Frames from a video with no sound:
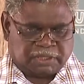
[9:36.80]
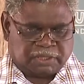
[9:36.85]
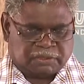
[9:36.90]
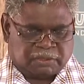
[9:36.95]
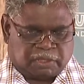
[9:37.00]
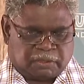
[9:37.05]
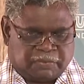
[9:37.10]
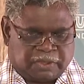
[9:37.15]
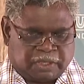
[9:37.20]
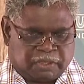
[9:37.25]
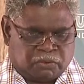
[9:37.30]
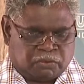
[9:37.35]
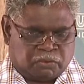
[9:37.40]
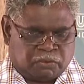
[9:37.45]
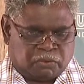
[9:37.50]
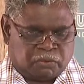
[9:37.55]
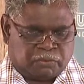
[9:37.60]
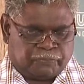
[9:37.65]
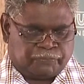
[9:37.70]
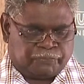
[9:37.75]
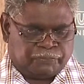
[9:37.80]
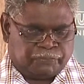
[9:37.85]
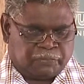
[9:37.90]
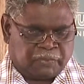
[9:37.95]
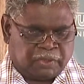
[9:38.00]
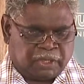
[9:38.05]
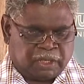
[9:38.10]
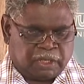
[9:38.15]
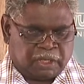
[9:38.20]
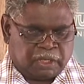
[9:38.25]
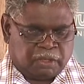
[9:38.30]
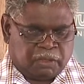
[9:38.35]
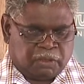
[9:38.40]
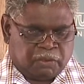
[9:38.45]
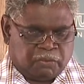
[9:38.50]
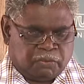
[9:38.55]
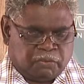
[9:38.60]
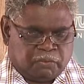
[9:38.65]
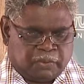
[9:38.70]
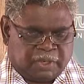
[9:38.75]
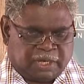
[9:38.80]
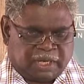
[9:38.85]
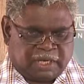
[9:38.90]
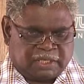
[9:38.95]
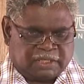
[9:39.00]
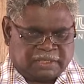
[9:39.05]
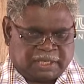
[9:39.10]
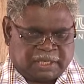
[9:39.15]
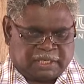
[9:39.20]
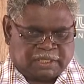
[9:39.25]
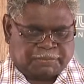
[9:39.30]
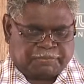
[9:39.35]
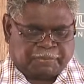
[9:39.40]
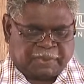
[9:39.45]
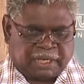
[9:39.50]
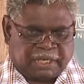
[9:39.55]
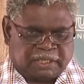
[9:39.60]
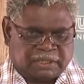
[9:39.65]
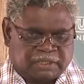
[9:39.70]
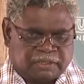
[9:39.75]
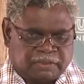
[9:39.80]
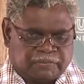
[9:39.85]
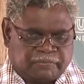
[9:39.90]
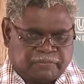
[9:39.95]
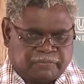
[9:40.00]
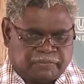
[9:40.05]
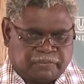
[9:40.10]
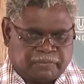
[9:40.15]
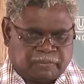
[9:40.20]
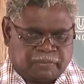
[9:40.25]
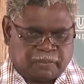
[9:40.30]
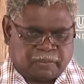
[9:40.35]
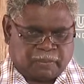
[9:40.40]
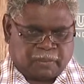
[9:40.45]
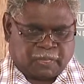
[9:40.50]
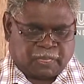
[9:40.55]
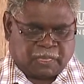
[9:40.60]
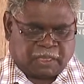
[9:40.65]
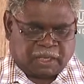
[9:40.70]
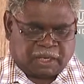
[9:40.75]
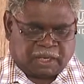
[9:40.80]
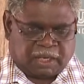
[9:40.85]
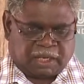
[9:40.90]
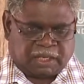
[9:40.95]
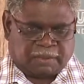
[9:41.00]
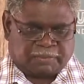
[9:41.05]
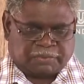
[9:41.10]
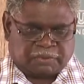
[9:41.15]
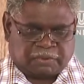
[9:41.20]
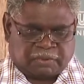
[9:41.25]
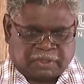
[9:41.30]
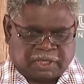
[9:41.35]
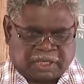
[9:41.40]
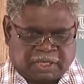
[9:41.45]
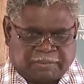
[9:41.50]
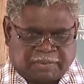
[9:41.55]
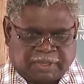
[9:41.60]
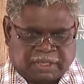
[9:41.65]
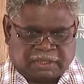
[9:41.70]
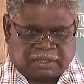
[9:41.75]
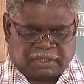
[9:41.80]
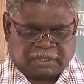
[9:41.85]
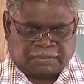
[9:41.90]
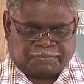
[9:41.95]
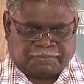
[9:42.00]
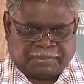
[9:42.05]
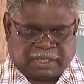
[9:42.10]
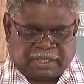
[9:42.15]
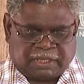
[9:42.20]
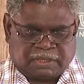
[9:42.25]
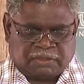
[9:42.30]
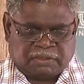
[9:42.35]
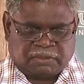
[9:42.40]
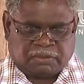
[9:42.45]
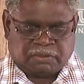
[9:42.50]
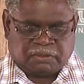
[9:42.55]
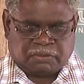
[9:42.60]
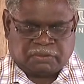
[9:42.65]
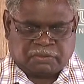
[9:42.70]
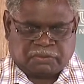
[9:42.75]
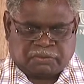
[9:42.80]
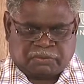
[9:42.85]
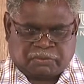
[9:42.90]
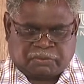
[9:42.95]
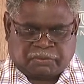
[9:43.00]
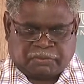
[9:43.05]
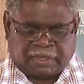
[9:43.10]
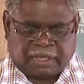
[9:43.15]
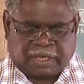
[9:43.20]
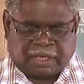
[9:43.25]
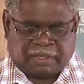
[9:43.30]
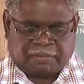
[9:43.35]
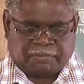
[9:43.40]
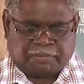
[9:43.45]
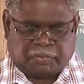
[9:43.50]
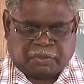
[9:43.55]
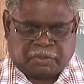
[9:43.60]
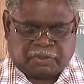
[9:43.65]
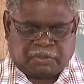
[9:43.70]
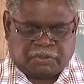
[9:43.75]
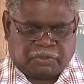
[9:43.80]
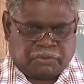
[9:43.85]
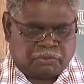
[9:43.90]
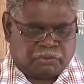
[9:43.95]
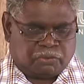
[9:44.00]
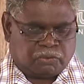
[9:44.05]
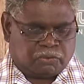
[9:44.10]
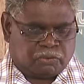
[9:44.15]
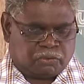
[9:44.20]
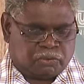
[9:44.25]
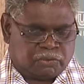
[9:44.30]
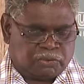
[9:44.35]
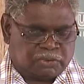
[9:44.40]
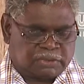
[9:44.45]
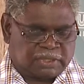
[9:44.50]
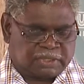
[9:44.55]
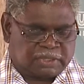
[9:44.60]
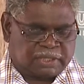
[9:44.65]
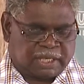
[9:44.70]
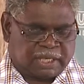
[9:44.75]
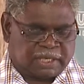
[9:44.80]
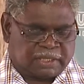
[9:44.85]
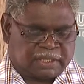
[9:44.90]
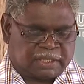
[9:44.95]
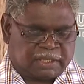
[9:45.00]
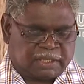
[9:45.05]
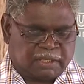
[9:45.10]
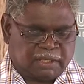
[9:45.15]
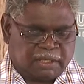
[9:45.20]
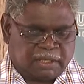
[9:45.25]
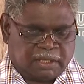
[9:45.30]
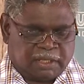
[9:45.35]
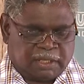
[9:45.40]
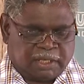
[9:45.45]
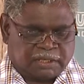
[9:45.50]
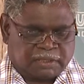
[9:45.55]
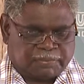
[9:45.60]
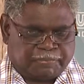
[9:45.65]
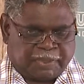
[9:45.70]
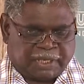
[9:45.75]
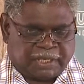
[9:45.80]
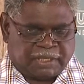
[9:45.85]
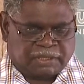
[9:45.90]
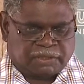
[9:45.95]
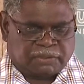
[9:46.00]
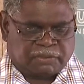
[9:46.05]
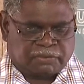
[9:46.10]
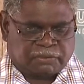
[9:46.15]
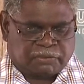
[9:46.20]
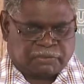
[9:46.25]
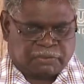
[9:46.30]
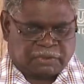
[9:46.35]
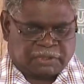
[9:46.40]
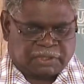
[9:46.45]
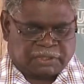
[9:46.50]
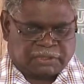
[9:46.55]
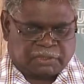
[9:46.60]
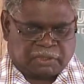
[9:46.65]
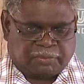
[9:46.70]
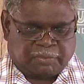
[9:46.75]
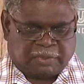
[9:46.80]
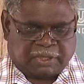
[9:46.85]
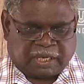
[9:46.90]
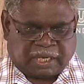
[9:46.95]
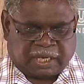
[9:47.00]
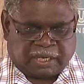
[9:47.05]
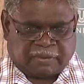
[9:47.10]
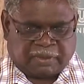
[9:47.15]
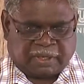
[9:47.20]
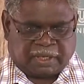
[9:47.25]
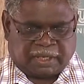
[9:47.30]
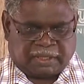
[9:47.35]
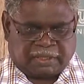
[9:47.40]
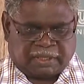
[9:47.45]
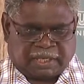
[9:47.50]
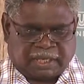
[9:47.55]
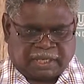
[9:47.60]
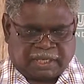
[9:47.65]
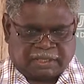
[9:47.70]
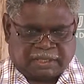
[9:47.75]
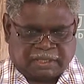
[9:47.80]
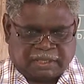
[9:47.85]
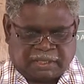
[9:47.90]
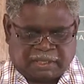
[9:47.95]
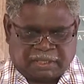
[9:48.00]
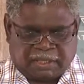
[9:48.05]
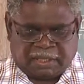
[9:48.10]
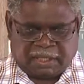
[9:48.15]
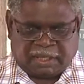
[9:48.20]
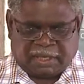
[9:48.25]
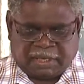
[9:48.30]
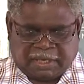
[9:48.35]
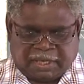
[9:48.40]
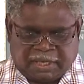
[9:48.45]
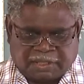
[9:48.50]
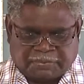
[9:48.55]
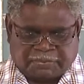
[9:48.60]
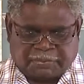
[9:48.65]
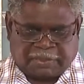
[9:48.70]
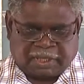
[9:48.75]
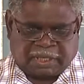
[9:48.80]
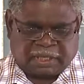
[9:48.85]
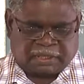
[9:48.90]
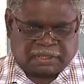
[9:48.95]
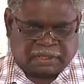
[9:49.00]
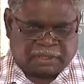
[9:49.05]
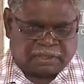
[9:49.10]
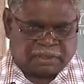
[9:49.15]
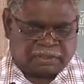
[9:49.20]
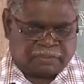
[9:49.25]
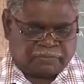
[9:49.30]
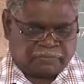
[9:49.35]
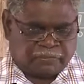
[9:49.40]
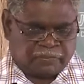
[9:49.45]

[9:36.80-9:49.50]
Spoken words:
of our law. When I say space, I am talking about the space to create modern Yolngu society, a space to determine our education aspirations,